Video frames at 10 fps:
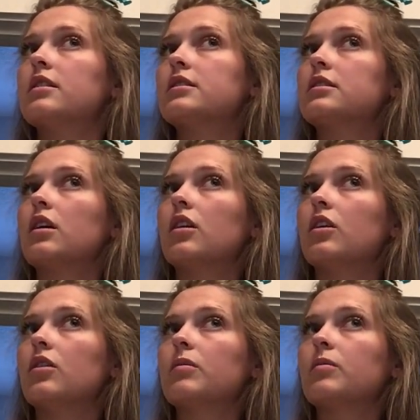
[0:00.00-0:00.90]

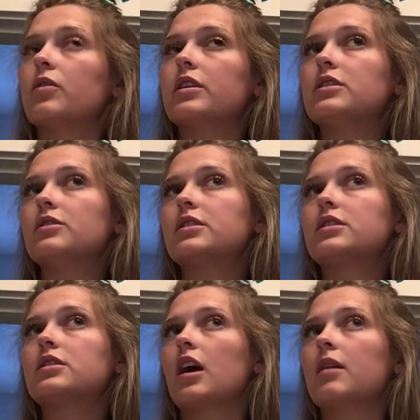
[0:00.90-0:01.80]
So I'm going to
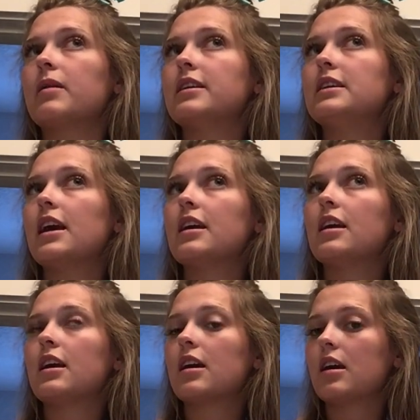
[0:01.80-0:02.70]
start by
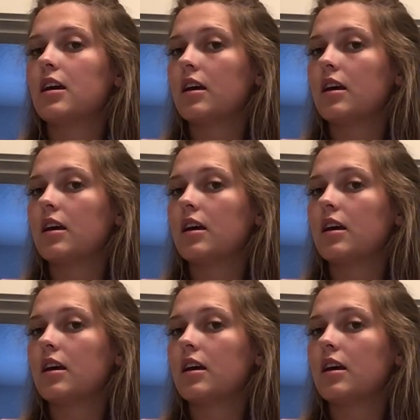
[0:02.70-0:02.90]
taking